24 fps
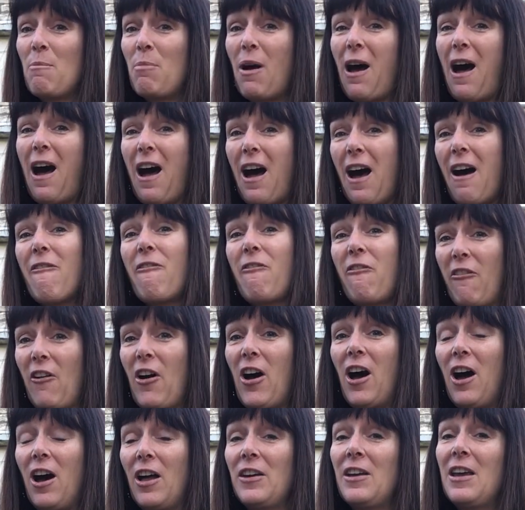But have
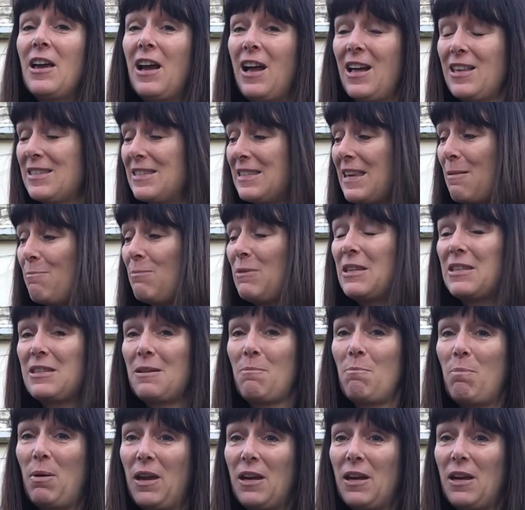fun and send me some